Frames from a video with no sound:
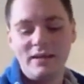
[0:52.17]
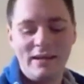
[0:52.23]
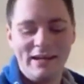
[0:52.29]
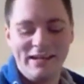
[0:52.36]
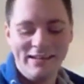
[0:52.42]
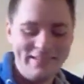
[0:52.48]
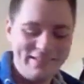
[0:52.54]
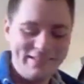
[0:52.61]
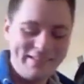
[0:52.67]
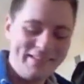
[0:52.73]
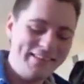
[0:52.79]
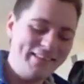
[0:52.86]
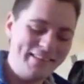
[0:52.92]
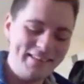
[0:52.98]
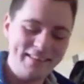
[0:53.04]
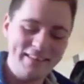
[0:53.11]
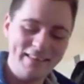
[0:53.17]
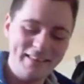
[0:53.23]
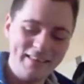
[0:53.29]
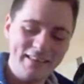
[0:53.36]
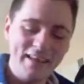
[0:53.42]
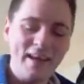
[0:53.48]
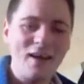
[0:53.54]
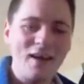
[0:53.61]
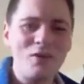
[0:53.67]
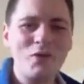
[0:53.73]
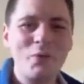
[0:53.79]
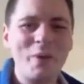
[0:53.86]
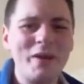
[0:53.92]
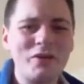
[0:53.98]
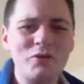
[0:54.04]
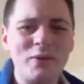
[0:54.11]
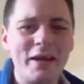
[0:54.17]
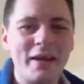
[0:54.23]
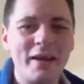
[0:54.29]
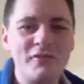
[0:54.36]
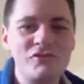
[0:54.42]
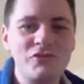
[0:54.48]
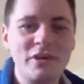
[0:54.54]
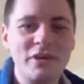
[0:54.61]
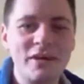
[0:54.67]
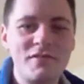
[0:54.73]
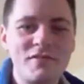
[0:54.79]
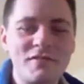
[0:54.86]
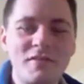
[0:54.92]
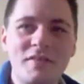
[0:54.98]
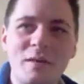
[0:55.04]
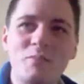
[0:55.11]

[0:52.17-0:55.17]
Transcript: and how quick do I get dressed?